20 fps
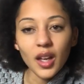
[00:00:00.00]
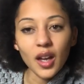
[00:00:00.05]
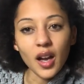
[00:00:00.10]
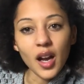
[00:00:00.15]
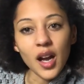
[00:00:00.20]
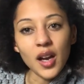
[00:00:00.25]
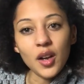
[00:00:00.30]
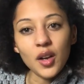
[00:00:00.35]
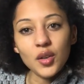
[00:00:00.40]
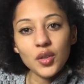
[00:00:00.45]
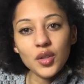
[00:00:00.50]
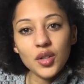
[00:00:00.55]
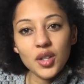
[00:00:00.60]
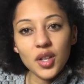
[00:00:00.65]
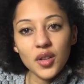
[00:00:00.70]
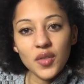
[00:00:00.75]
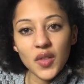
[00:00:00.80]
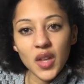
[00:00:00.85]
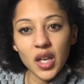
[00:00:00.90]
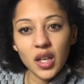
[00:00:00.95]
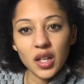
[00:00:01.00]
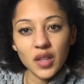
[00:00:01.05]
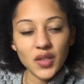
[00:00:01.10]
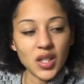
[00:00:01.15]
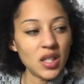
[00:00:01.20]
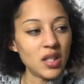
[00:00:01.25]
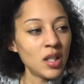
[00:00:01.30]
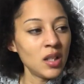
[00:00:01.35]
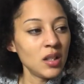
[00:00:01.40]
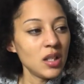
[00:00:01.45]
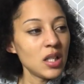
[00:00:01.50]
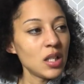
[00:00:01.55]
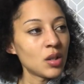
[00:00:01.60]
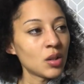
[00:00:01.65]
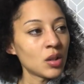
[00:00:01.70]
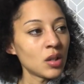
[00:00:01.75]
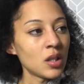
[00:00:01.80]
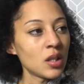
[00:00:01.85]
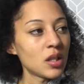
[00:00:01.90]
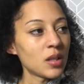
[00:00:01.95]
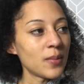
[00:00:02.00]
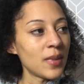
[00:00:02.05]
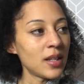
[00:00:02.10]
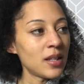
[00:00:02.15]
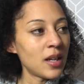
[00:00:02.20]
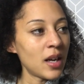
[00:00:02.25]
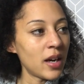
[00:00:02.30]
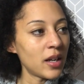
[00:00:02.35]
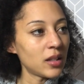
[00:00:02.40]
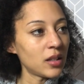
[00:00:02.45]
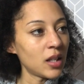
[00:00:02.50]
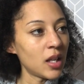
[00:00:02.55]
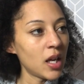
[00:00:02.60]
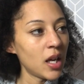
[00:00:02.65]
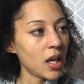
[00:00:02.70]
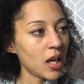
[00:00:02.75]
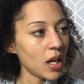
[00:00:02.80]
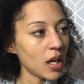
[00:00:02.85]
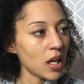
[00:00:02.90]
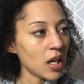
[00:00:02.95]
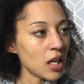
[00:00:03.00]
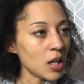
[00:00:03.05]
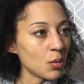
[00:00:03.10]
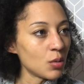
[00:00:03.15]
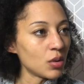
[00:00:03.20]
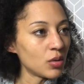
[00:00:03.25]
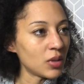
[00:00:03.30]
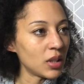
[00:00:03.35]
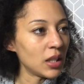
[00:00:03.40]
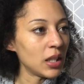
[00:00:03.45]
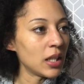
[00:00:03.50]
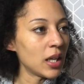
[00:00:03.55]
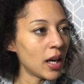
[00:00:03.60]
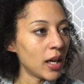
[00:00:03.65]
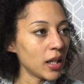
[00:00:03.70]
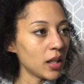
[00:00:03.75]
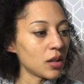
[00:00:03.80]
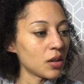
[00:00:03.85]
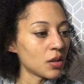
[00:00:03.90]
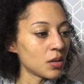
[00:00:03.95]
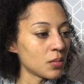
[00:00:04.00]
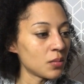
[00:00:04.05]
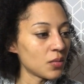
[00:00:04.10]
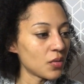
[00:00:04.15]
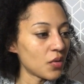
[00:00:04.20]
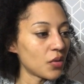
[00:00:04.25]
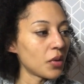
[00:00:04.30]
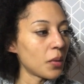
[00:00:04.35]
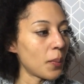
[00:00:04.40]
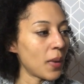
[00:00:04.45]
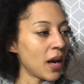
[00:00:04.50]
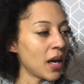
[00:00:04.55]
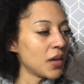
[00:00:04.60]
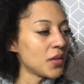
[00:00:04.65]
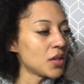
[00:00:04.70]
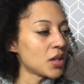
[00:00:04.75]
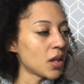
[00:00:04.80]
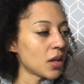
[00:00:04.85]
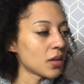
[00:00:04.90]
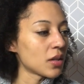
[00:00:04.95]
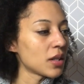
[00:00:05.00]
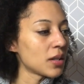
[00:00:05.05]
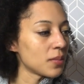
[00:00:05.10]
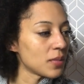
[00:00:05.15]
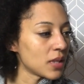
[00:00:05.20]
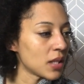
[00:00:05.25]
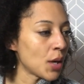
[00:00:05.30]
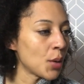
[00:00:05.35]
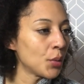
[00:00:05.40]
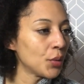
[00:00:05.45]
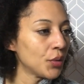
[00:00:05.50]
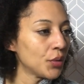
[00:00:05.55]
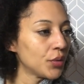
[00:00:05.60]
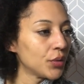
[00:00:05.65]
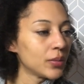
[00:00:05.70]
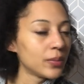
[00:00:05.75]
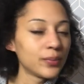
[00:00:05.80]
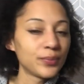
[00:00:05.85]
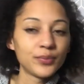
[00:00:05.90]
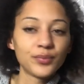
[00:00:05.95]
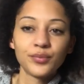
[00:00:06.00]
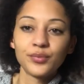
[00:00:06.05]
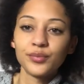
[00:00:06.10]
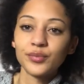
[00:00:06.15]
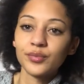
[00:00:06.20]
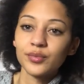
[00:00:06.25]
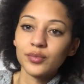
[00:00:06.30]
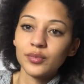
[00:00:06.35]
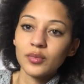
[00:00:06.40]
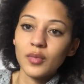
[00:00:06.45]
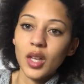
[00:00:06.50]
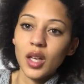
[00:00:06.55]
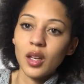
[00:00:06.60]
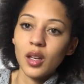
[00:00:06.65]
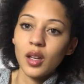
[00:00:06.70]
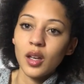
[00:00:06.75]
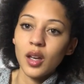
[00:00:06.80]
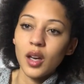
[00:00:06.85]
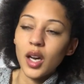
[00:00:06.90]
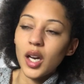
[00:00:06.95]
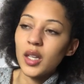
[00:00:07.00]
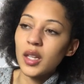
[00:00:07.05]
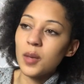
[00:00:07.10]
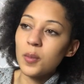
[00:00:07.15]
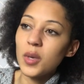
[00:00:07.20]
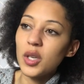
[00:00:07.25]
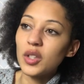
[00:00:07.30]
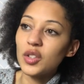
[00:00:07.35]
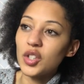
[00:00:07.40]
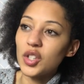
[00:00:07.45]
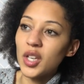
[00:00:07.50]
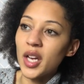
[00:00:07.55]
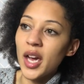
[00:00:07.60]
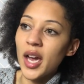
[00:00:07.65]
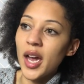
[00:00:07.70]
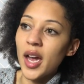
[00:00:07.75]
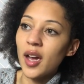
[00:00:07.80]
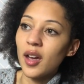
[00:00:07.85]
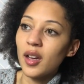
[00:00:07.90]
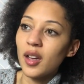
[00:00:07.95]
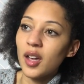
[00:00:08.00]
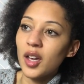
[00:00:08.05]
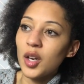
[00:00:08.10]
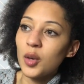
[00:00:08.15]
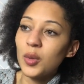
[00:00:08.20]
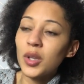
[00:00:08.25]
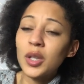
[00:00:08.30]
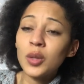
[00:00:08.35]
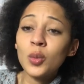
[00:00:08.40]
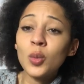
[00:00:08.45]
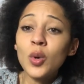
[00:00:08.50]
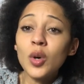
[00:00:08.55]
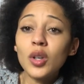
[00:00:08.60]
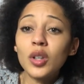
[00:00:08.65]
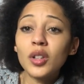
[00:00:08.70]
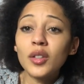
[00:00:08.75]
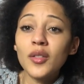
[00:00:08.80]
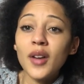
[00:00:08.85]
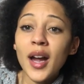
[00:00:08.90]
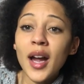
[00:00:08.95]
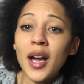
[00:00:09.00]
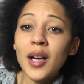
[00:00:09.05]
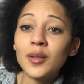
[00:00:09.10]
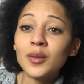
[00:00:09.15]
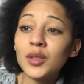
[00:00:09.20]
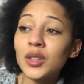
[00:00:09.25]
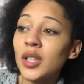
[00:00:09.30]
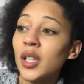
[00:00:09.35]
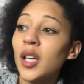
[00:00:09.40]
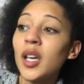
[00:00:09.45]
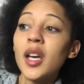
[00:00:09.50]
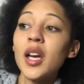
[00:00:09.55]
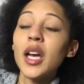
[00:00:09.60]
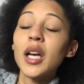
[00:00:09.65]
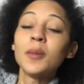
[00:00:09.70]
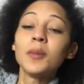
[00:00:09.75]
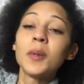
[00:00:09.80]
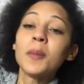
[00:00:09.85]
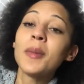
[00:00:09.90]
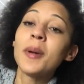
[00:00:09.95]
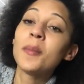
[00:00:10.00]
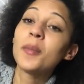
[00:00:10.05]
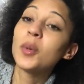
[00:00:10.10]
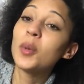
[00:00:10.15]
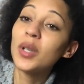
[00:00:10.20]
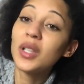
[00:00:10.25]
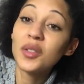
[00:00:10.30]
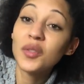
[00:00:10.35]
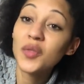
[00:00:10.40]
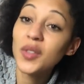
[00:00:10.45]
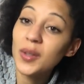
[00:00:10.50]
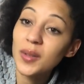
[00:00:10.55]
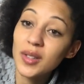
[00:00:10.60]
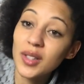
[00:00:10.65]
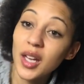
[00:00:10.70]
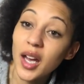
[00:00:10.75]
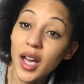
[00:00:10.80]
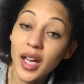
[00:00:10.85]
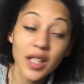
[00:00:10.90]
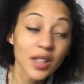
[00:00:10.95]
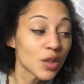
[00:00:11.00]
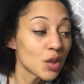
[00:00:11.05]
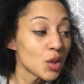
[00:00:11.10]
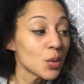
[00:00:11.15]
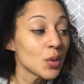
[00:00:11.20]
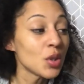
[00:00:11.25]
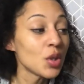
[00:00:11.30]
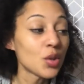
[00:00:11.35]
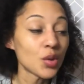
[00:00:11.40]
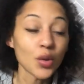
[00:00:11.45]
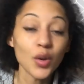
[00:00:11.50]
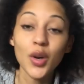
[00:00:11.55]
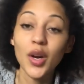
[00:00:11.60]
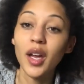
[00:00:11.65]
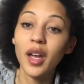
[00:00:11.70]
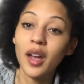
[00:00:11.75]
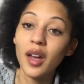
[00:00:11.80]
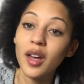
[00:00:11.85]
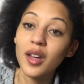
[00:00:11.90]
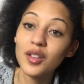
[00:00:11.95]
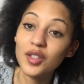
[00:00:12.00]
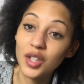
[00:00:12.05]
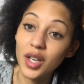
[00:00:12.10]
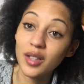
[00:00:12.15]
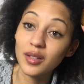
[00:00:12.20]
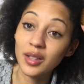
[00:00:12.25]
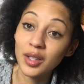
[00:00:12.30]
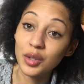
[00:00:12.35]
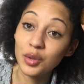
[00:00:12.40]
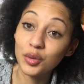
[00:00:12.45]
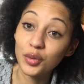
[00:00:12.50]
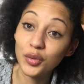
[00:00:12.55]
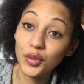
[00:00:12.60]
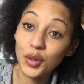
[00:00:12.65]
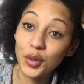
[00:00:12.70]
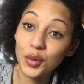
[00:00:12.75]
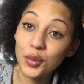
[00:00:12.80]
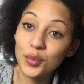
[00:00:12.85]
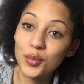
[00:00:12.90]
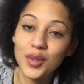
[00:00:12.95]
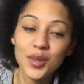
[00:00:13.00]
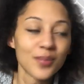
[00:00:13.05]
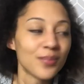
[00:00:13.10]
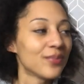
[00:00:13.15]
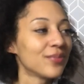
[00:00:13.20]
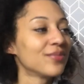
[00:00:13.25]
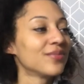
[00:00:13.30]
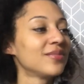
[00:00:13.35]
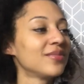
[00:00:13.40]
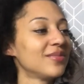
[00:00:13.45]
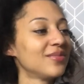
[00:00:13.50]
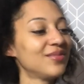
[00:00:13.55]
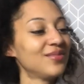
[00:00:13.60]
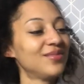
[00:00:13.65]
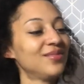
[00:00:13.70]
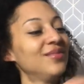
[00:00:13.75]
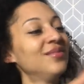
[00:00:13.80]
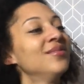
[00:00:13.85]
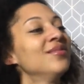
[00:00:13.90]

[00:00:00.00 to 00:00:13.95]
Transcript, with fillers: And I also think if I sent these colours to my dad, he would really like them for a pair of socks himself. And then we could share. We could walk around and remember what it feels like to enjoy Jack Daniel fumes. Love